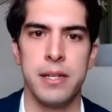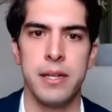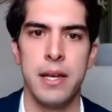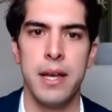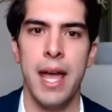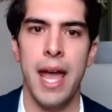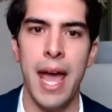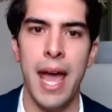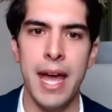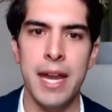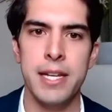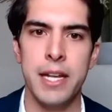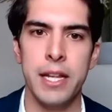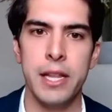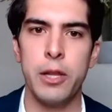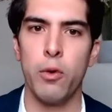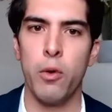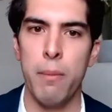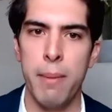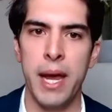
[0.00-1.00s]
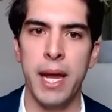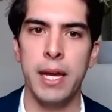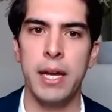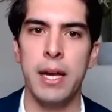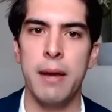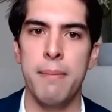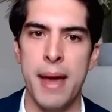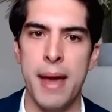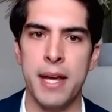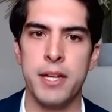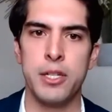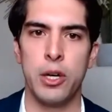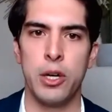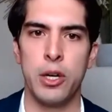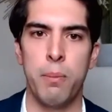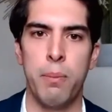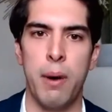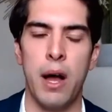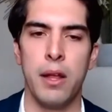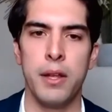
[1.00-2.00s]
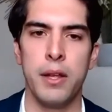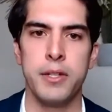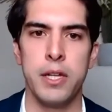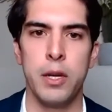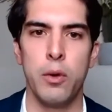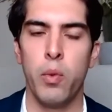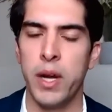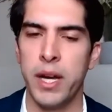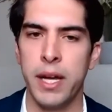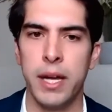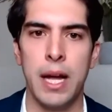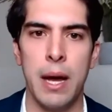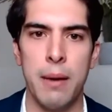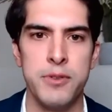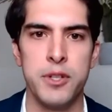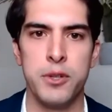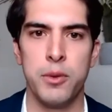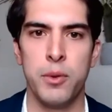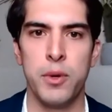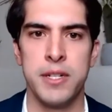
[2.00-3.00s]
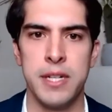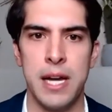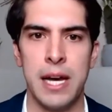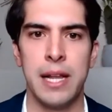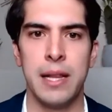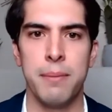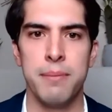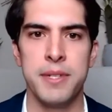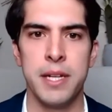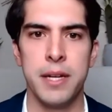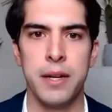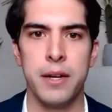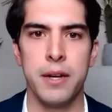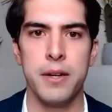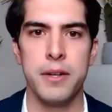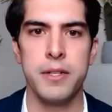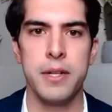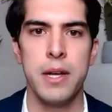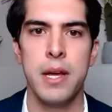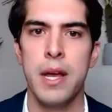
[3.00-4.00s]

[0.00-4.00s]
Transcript: ended the Remain in Mexico policy when it comes to asylum seekers.